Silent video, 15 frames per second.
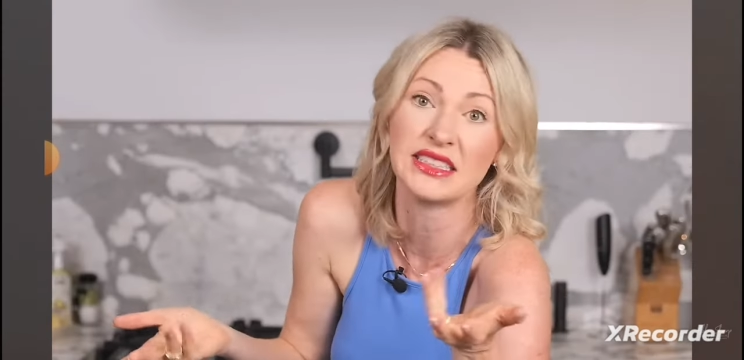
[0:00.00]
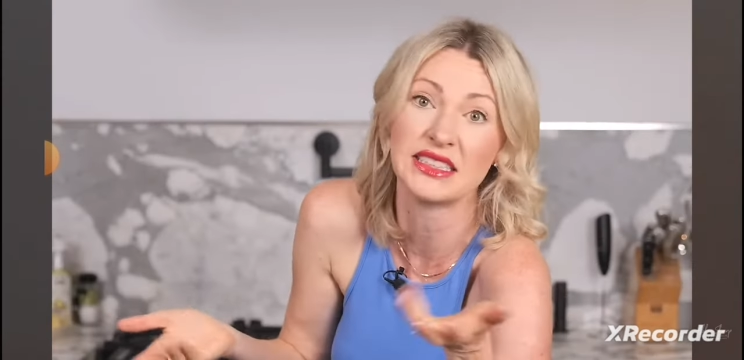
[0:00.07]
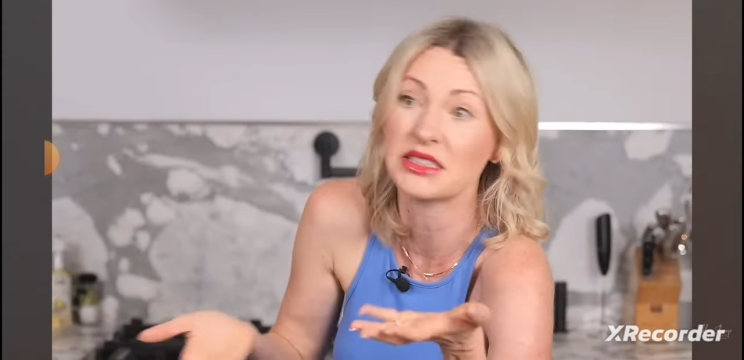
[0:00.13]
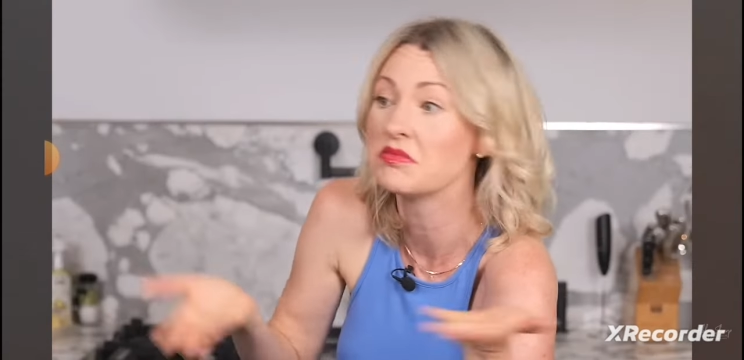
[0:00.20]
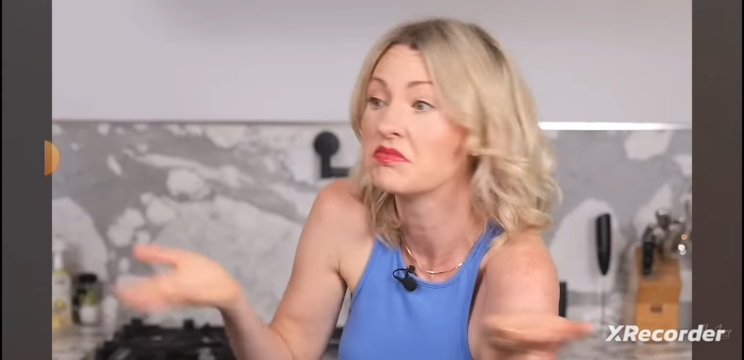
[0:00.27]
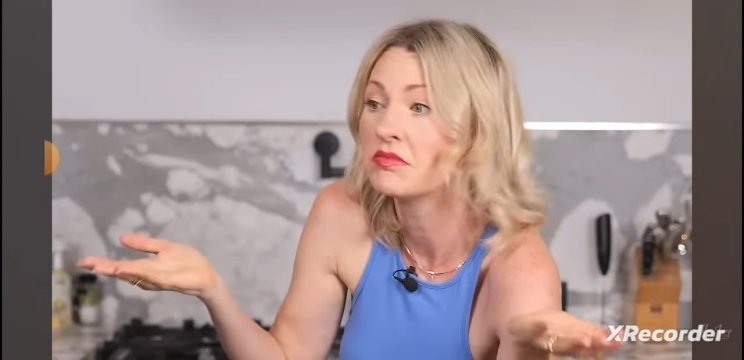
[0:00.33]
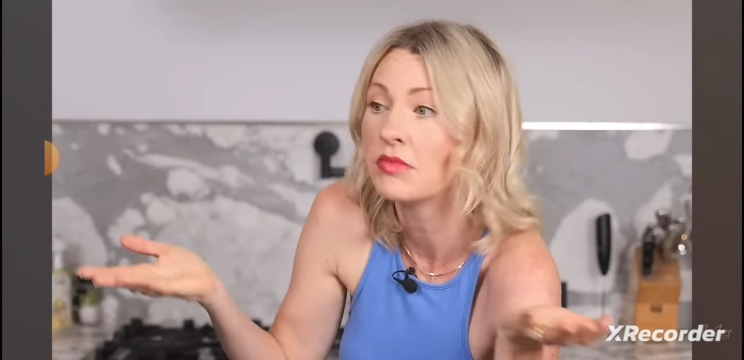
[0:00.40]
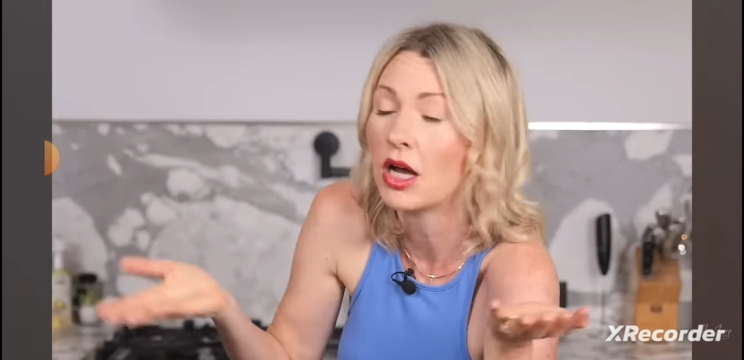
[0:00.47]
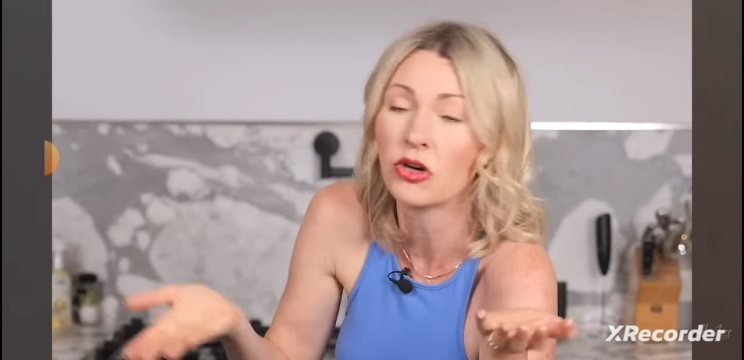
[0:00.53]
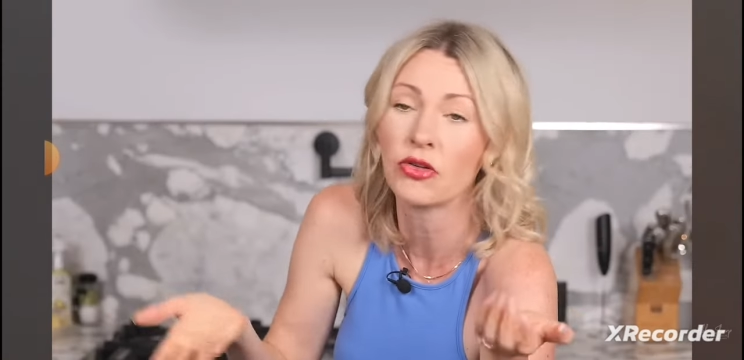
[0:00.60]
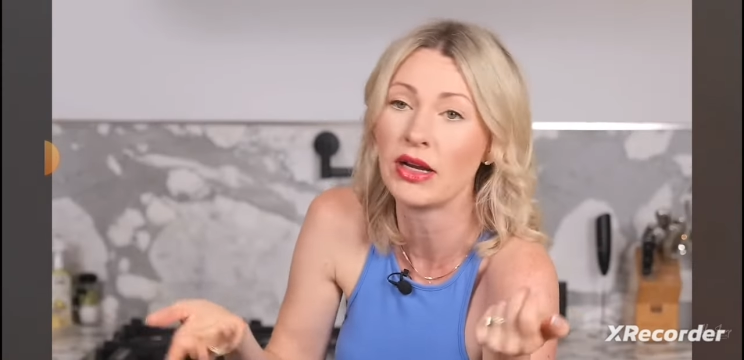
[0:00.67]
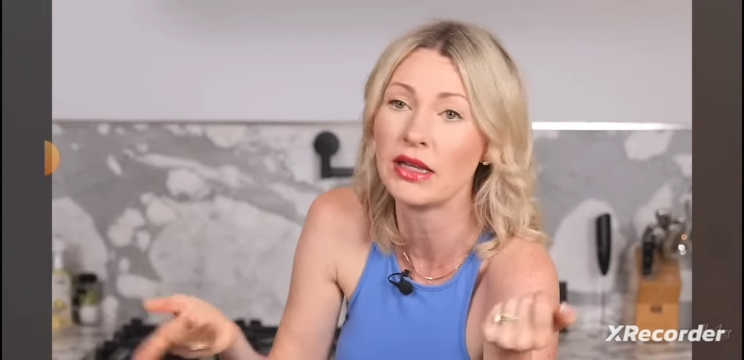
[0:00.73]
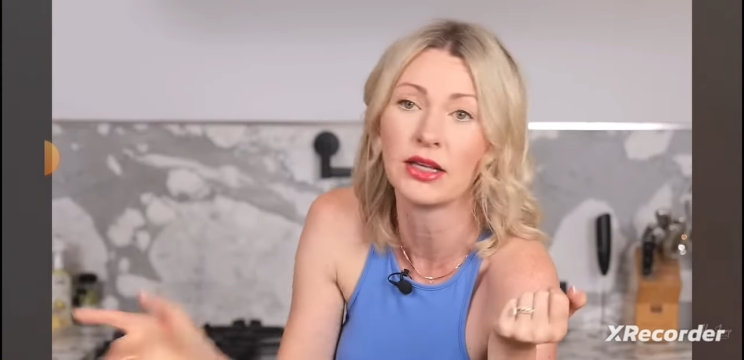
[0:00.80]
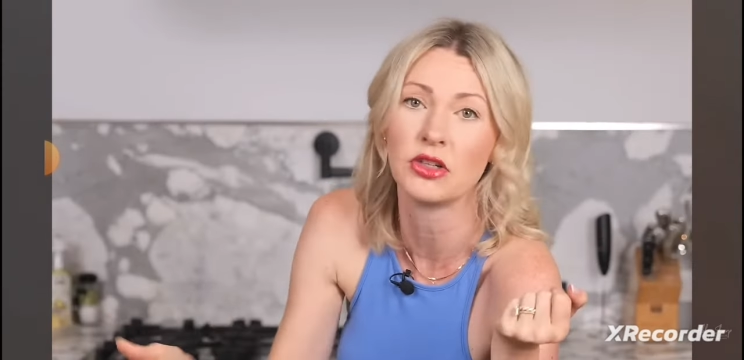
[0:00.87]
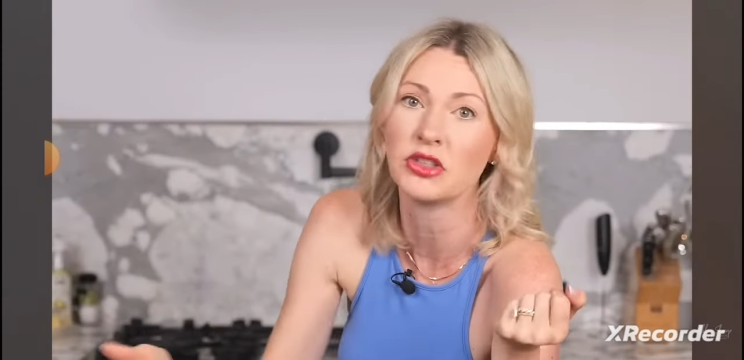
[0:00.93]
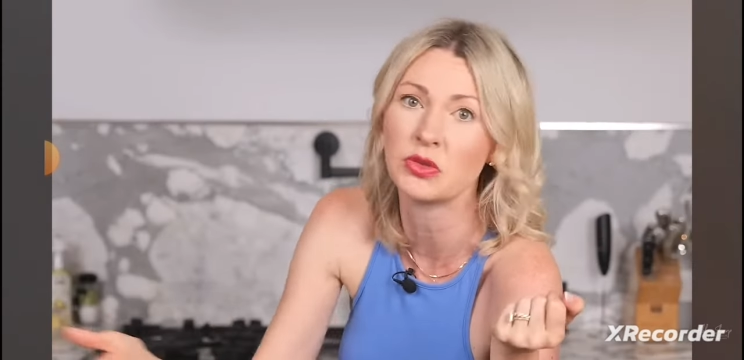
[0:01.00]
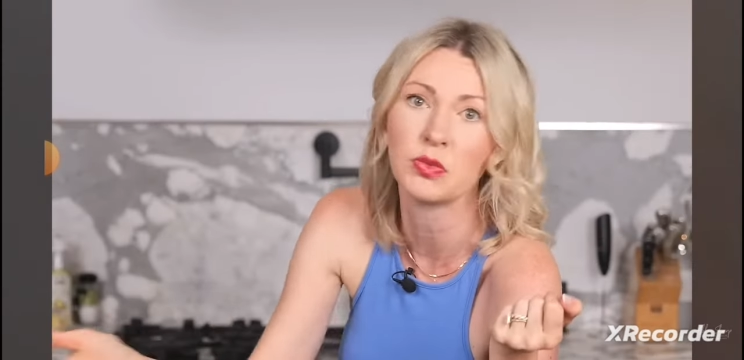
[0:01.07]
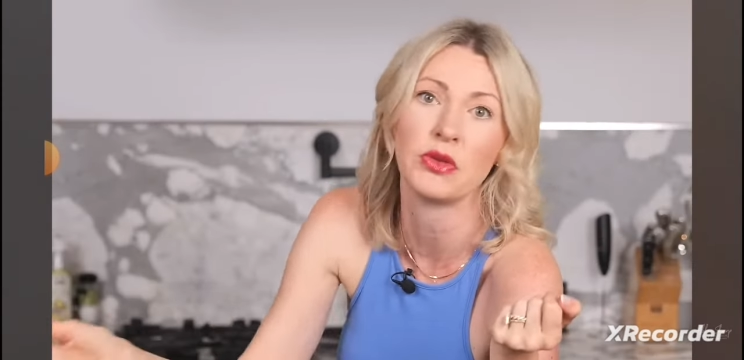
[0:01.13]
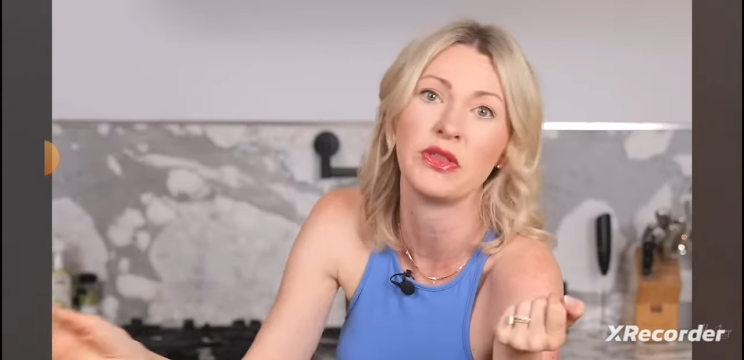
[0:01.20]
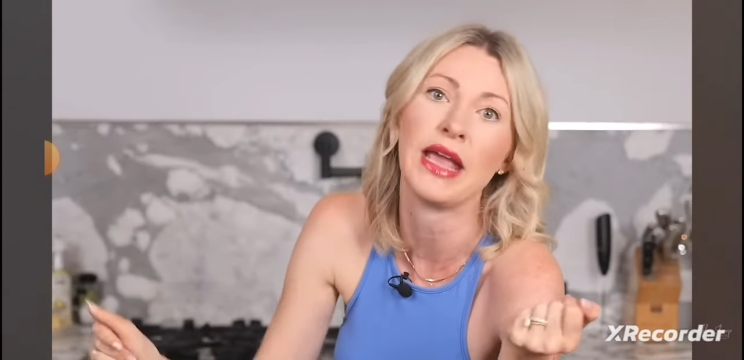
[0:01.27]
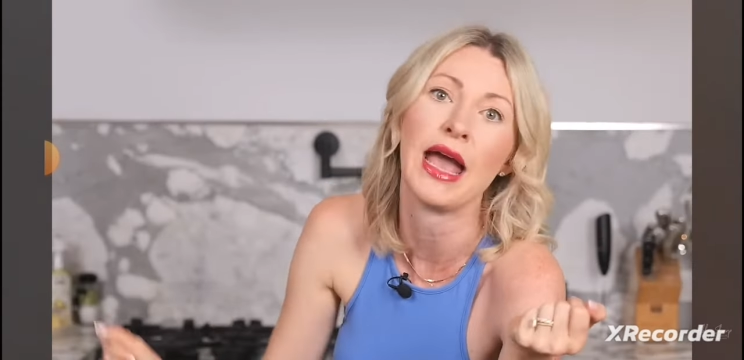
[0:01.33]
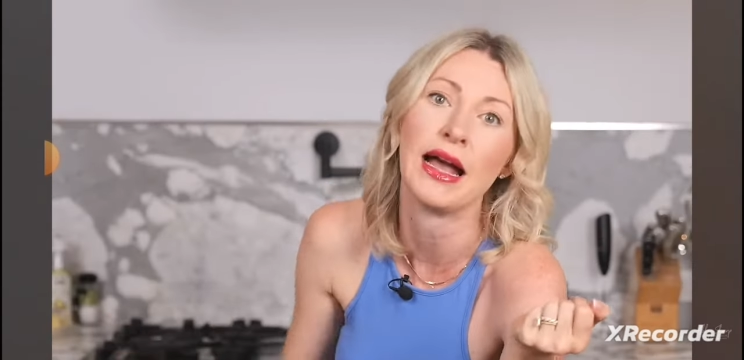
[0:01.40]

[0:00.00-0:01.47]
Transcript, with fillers: it's a great little smoothie